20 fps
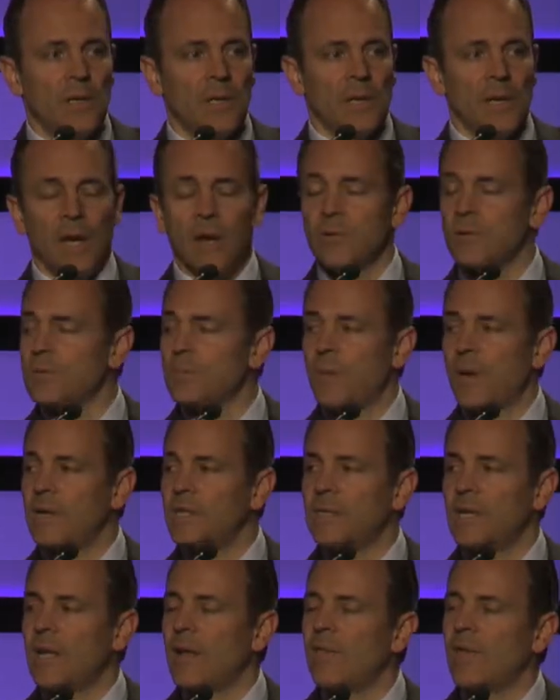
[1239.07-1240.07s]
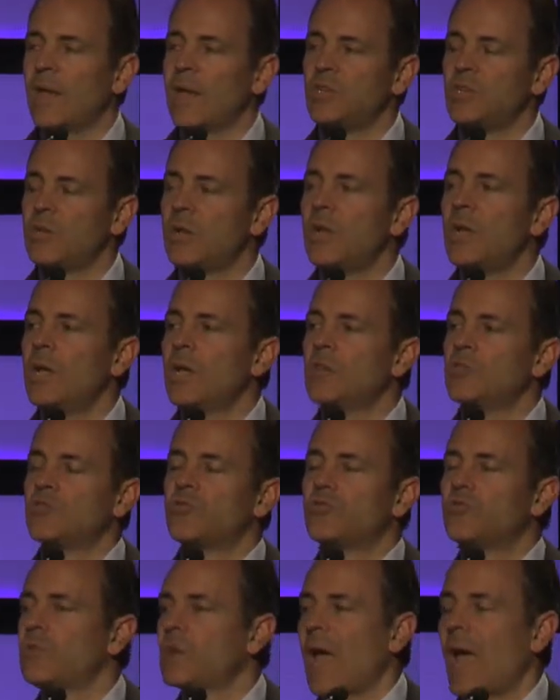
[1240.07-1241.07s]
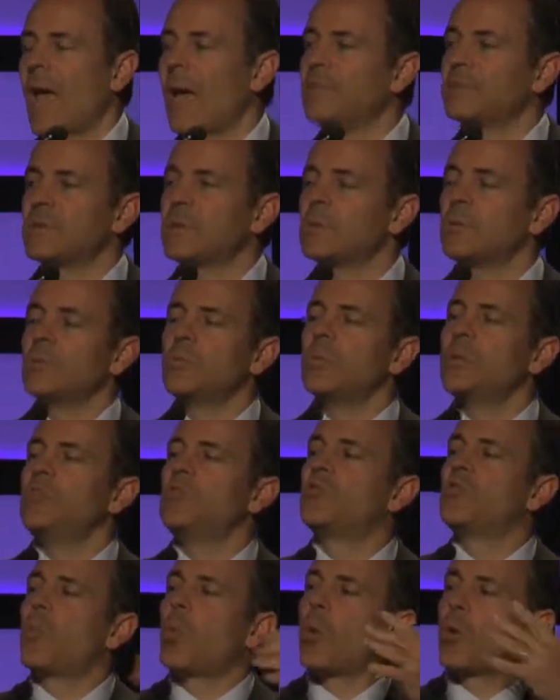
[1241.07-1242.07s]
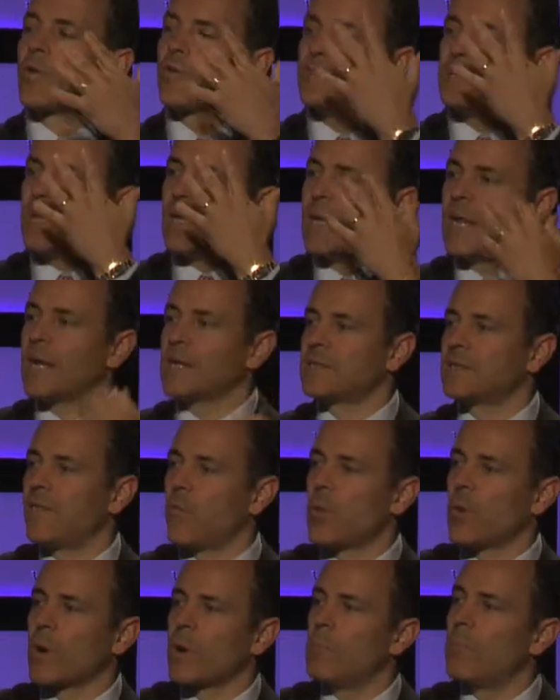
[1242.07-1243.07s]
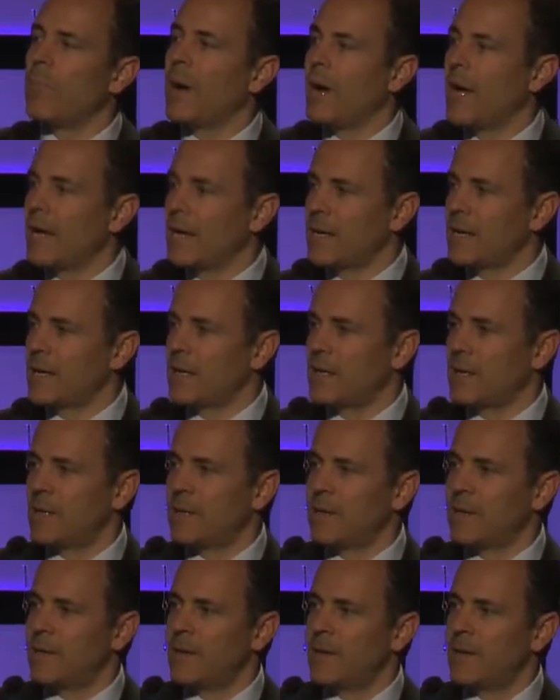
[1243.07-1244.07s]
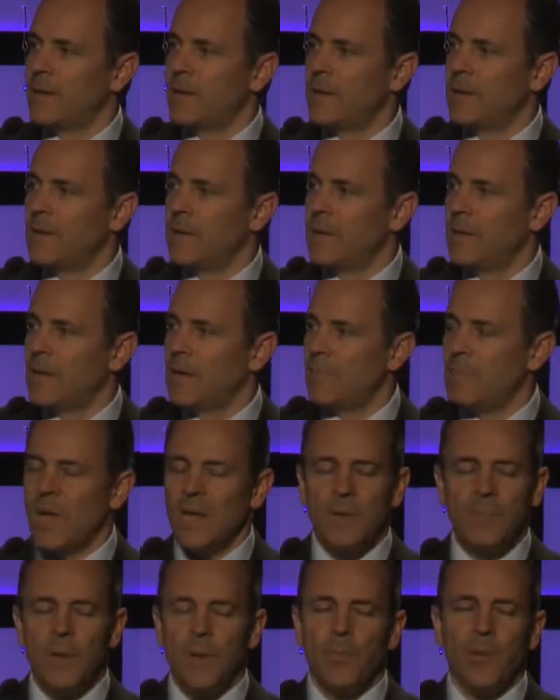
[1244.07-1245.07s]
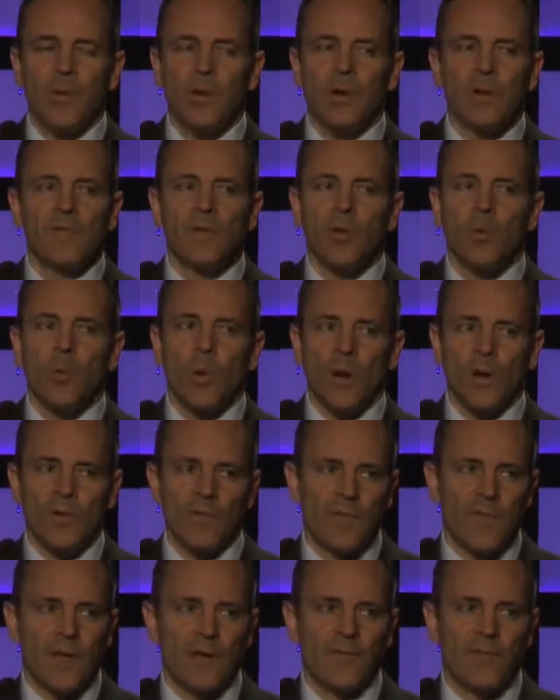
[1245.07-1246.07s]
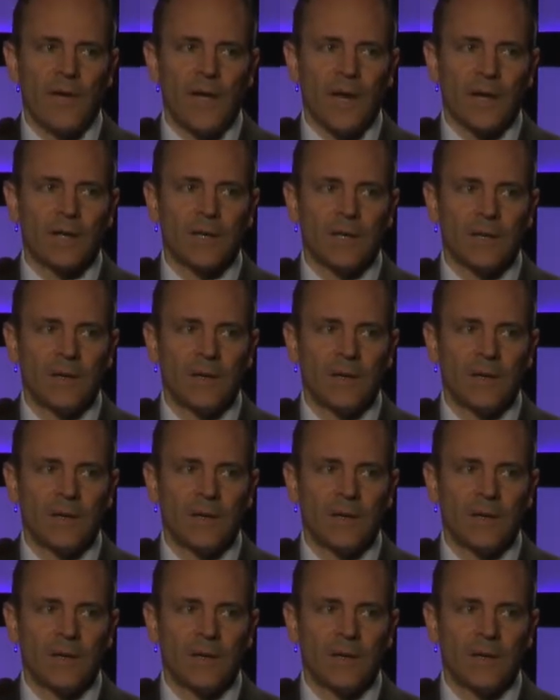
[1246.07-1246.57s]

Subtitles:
Aerospace and aviation absolutely dwarfs the next 4 combined. Many people aren't even aware of that fact.